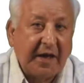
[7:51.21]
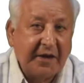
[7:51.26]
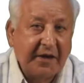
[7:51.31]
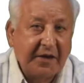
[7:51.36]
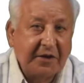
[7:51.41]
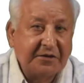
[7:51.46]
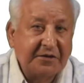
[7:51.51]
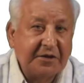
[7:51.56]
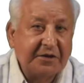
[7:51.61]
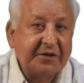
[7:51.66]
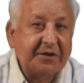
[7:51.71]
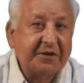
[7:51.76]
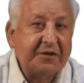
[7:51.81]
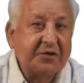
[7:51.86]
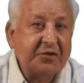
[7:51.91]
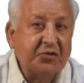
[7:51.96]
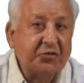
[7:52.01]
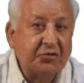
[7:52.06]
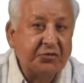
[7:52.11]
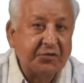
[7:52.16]
energetic
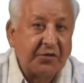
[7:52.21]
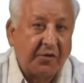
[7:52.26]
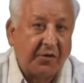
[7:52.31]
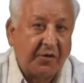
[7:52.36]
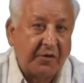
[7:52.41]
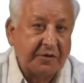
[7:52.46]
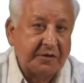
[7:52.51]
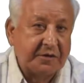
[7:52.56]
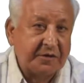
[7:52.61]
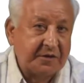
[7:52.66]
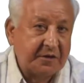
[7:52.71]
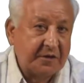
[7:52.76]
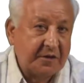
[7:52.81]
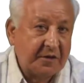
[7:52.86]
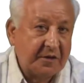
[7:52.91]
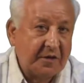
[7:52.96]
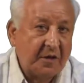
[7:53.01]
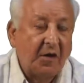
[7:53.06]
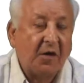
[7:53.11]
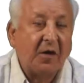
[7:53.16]
neutrons
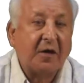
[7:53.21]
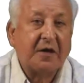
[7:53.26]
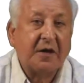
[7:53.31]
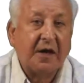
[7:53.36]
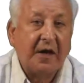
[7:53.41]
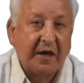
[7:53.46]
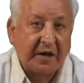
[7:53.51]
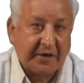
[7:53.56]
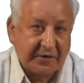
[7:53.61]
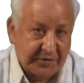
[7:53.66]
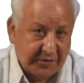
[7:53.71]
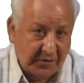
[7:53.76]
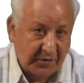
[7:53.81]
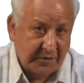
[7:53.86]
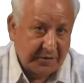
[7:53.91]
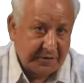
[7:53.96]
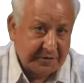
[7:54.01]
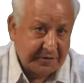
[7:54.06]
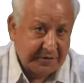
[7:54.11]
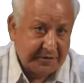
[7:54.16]
or
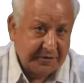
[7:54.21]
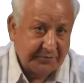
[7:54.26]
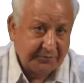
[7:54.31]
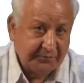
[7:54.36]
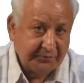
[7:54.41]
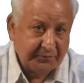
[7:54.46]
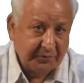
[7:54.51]
electrons.